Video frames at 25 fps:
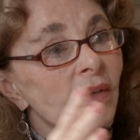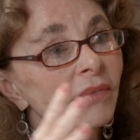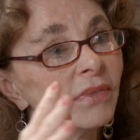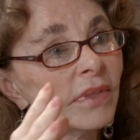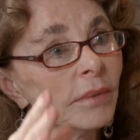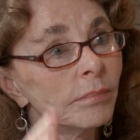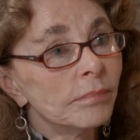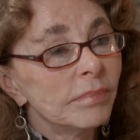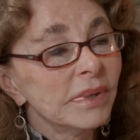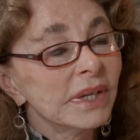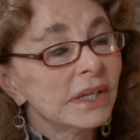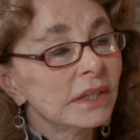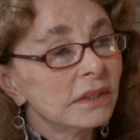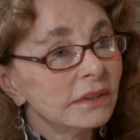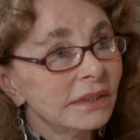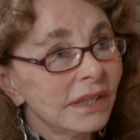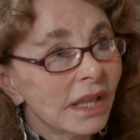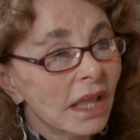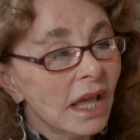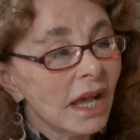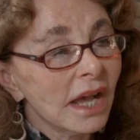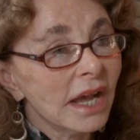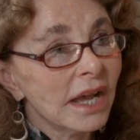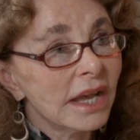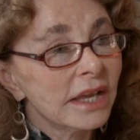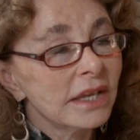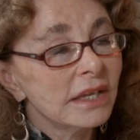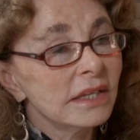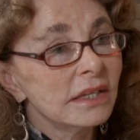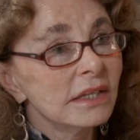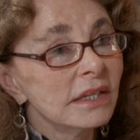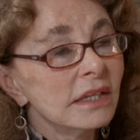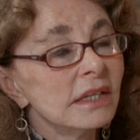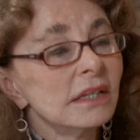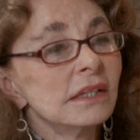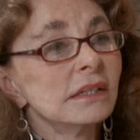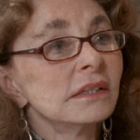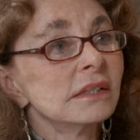the big lie
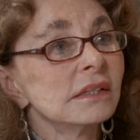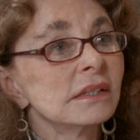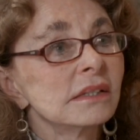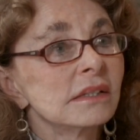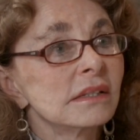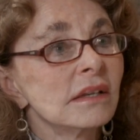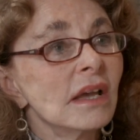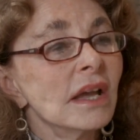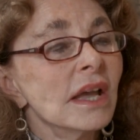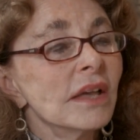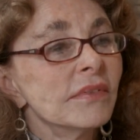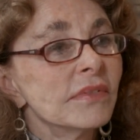is